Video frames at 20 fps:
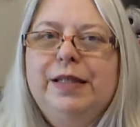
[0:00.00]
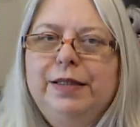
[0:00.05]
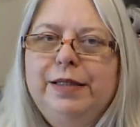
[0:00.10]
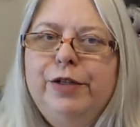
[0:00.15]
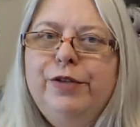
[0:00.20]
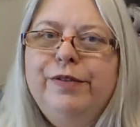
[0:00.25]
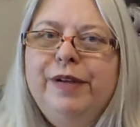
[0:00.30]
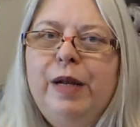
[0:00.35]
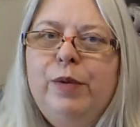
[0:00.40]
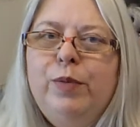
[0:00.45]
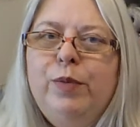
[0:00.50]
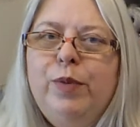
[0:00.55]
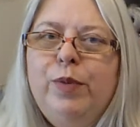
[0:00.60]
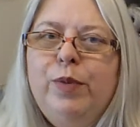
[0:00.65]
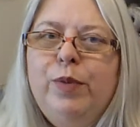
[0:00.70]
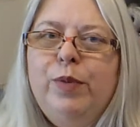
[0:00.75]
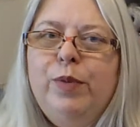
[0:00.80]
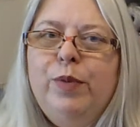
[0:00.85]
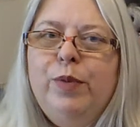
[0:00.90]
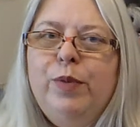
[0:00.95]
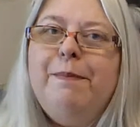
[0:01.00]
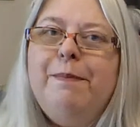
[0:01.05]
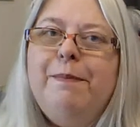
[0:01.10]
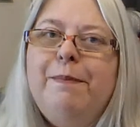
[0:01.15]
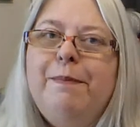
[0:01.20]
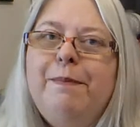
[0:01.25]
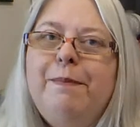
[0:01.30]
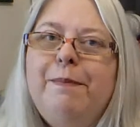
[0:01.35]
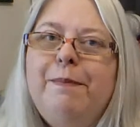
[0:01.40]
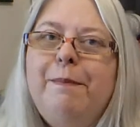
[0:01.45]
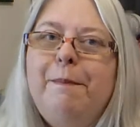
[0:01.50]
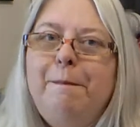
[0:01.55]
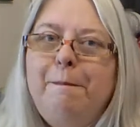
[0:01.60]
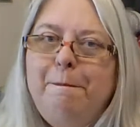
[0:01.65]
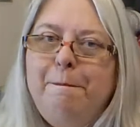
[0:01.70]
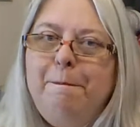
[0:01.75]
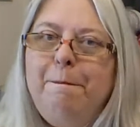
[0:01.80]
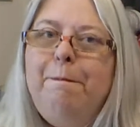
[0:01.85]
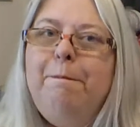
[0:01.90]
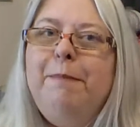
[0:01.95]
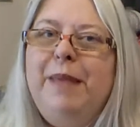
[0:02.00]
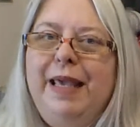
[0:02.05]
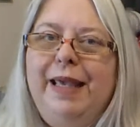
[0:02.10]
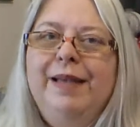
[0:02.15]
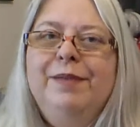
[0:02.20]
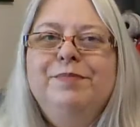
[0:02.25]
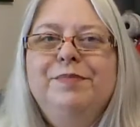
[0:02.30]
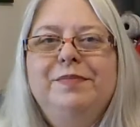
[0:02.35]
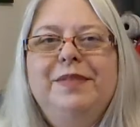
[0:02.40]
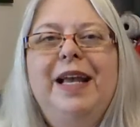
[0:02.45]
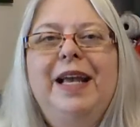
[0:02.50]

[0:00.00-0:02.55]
a little red wagon that could fit me